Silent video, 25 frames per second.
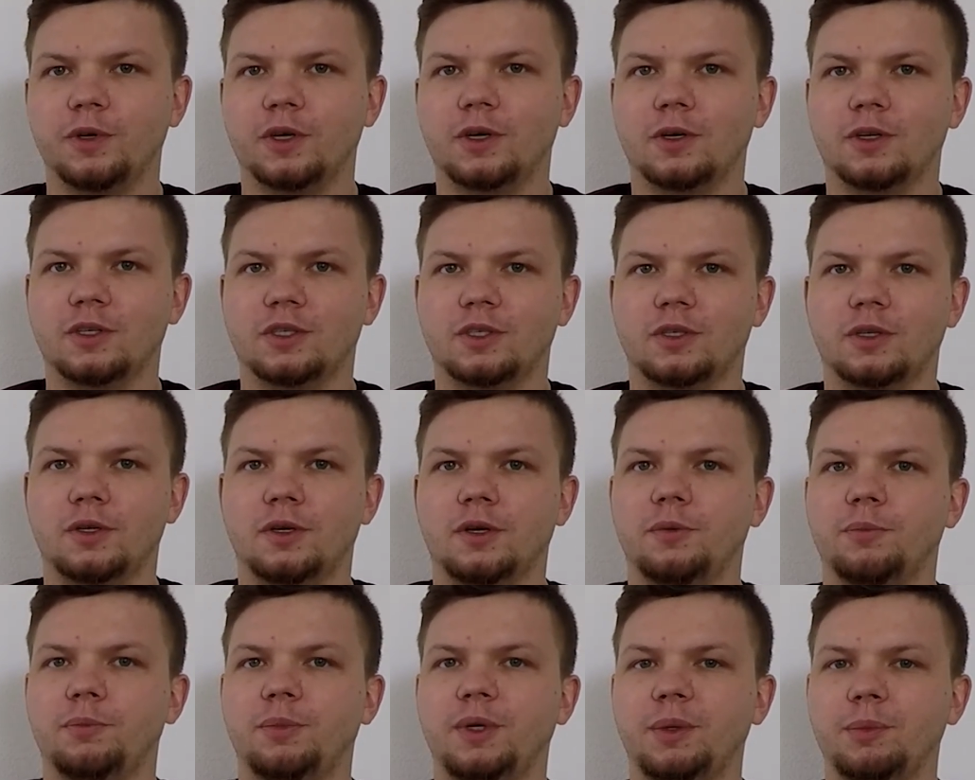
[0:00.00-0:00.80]
because
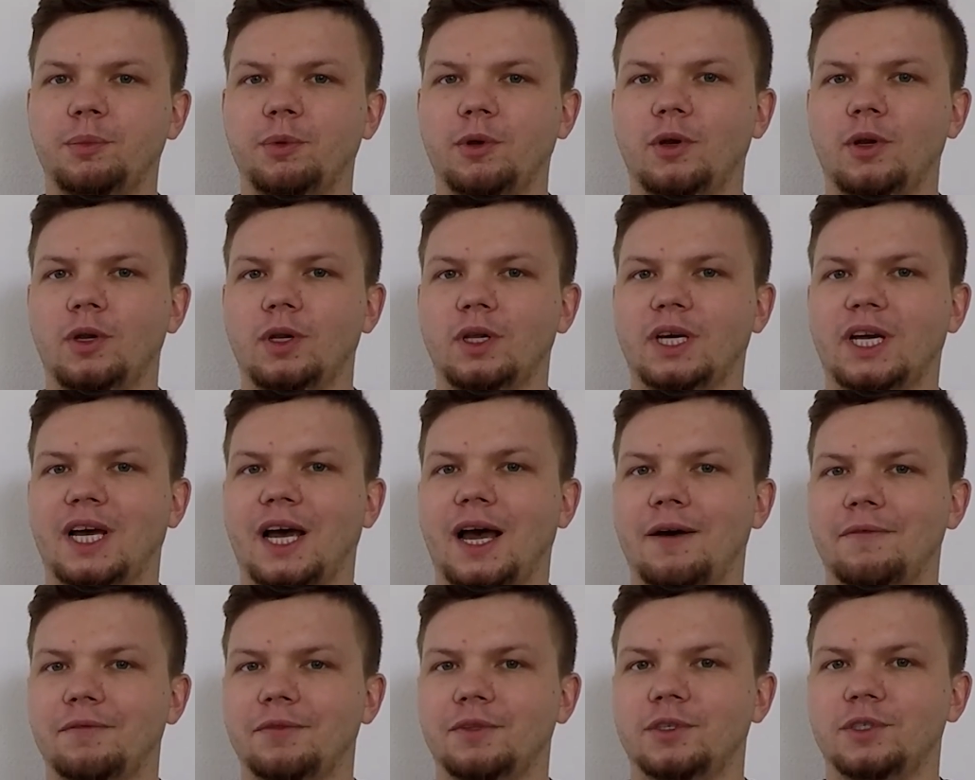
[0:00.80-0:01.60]
people
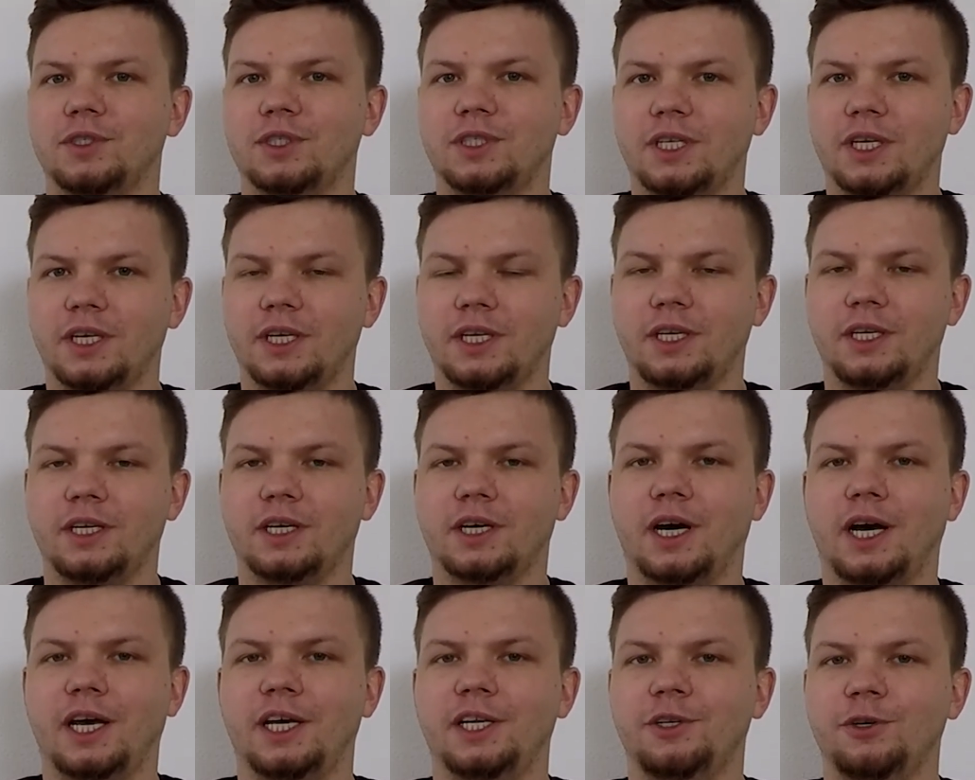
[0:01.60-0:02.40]
have to stay
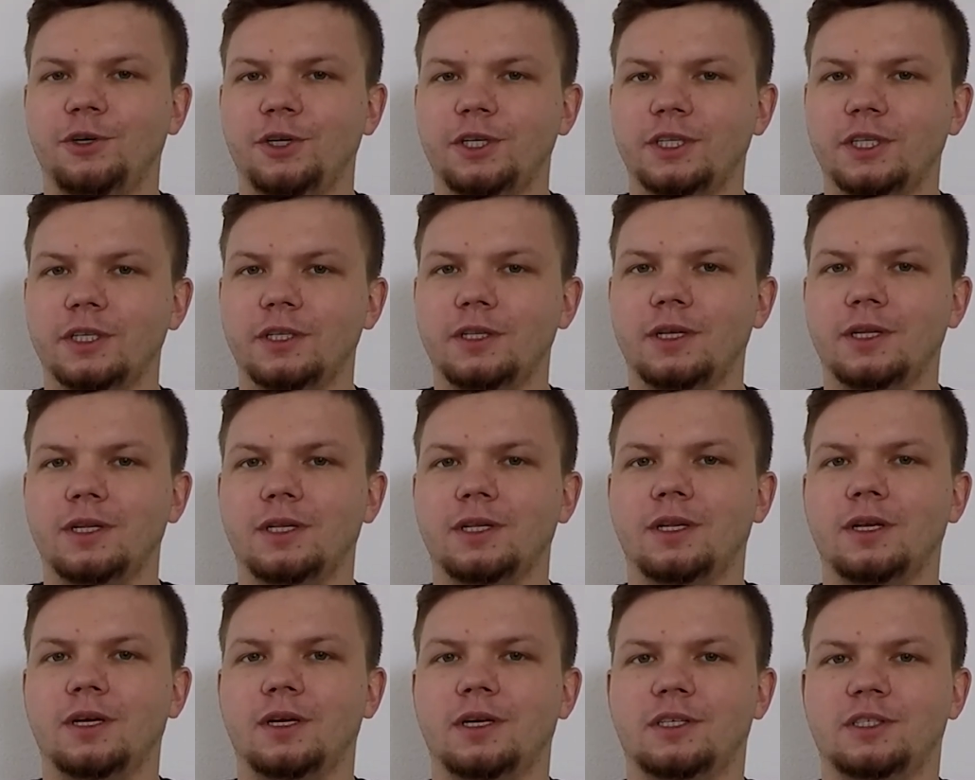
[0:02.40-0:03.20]
hydrated,
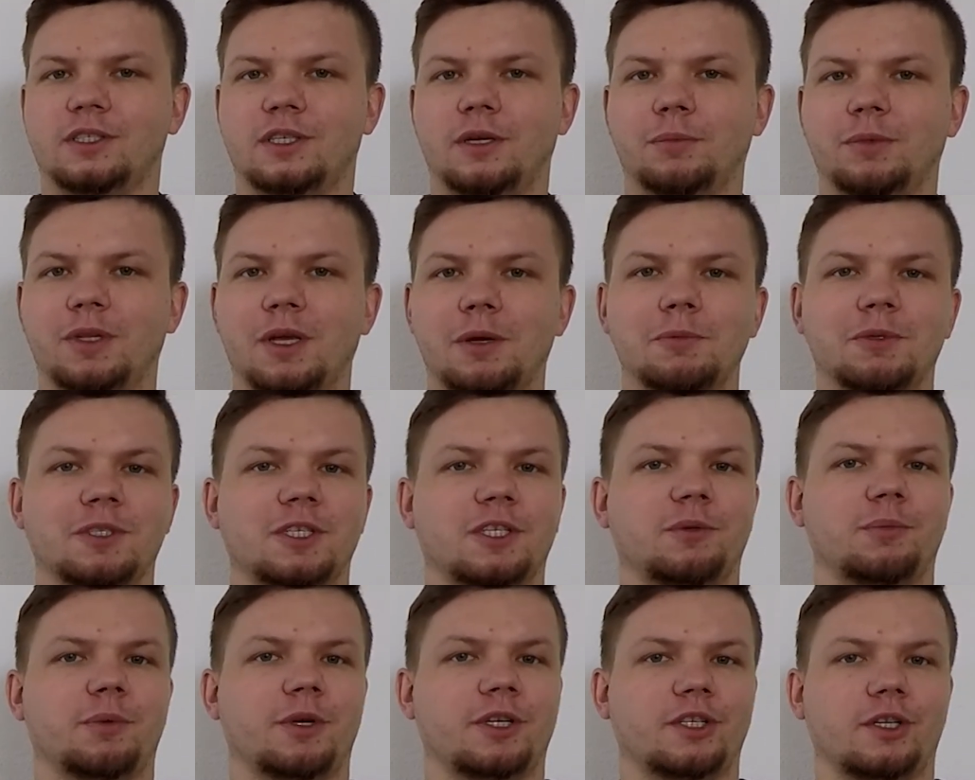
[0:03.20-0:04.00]
and
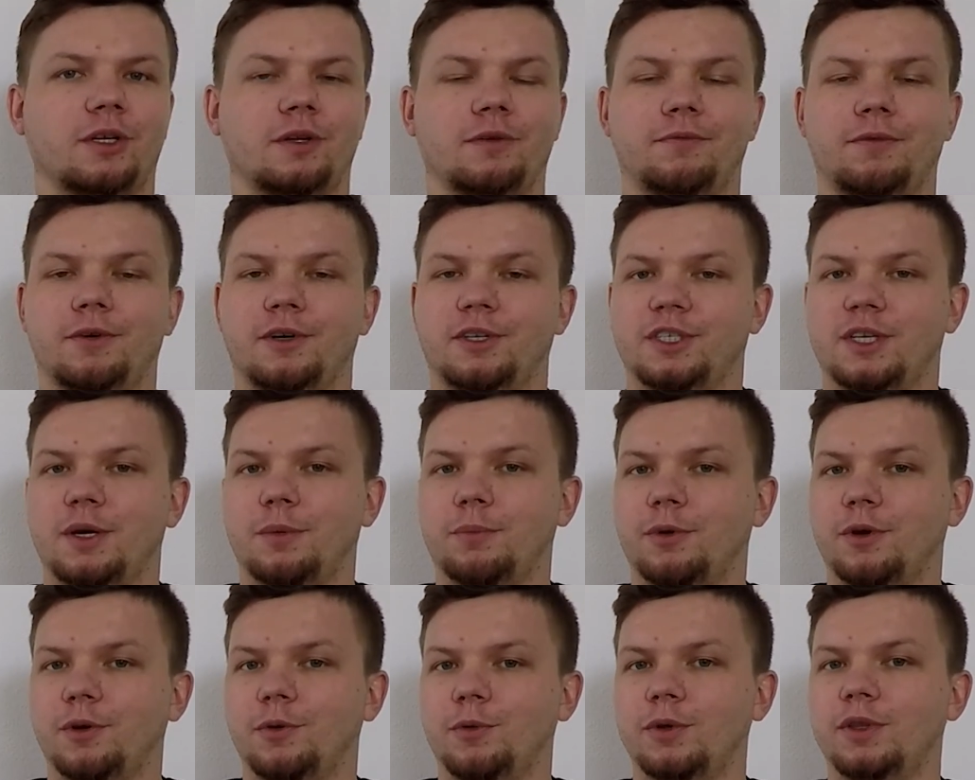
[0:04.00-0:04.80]
sometimes, especially for
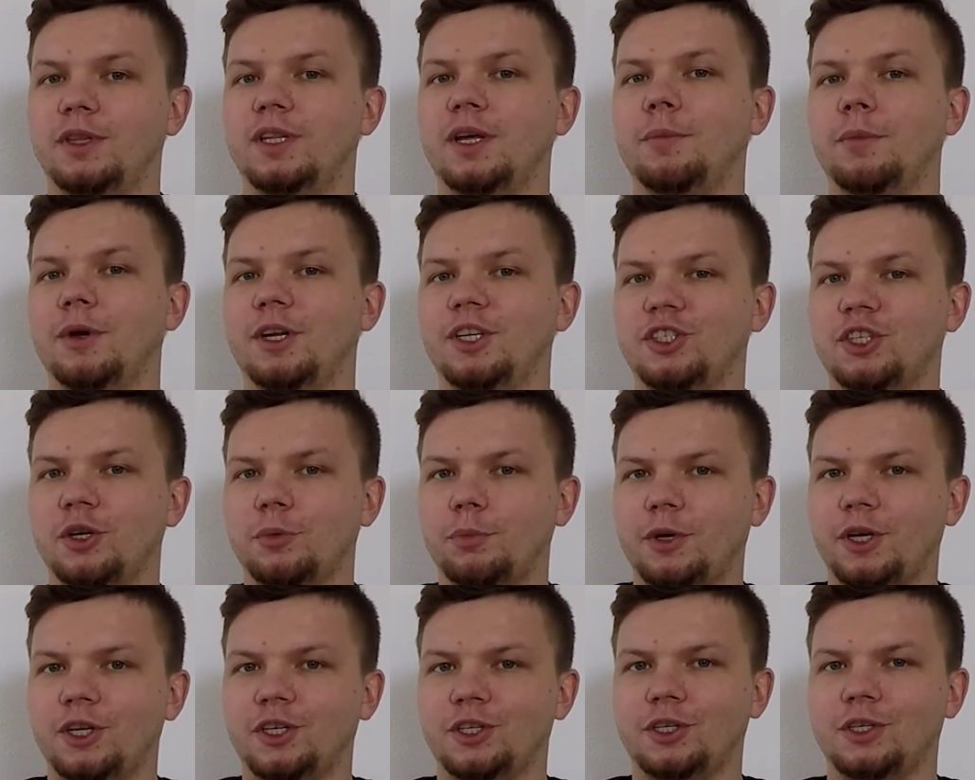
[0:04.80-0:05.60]
example with
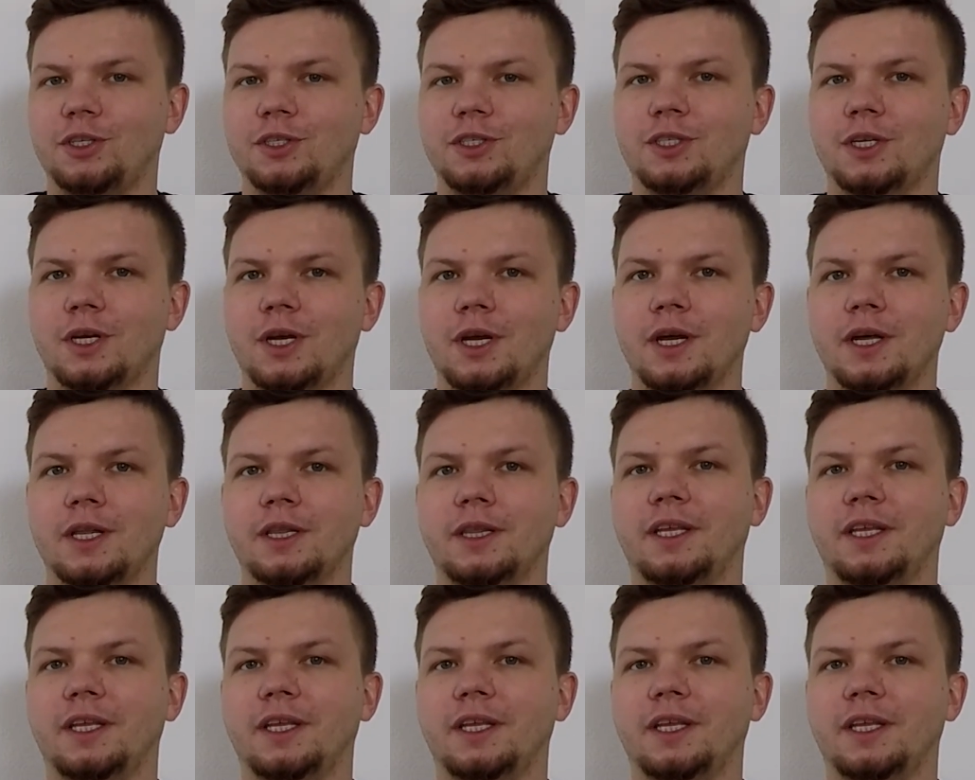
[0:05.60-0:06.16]
dementia patients,